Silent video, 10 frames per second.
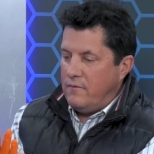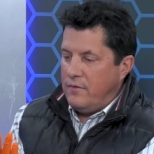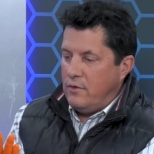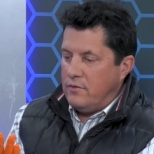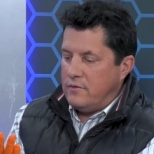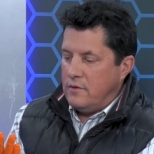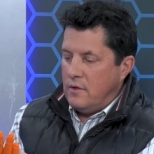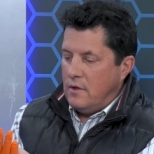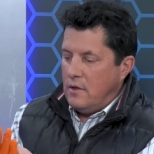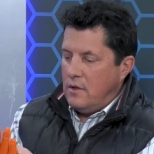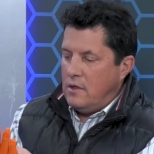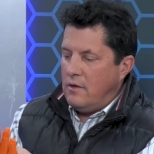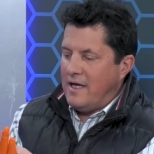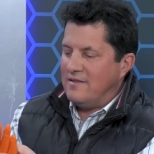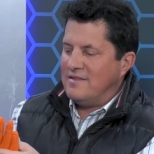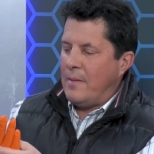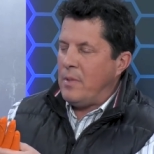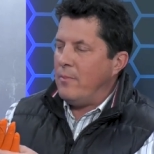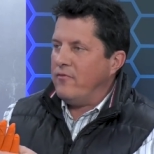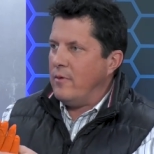It feels, you know, like a step
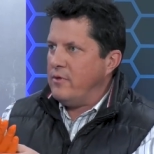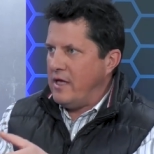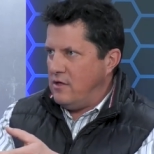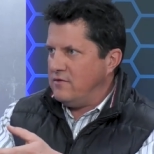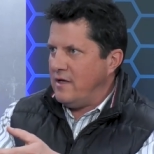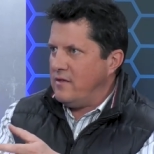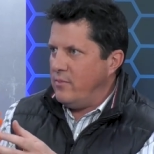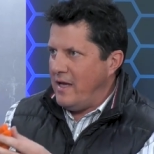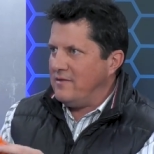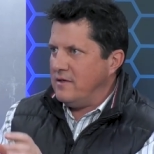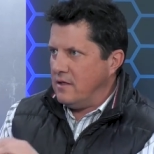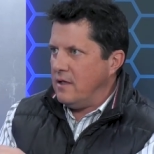up from, like you said, the basic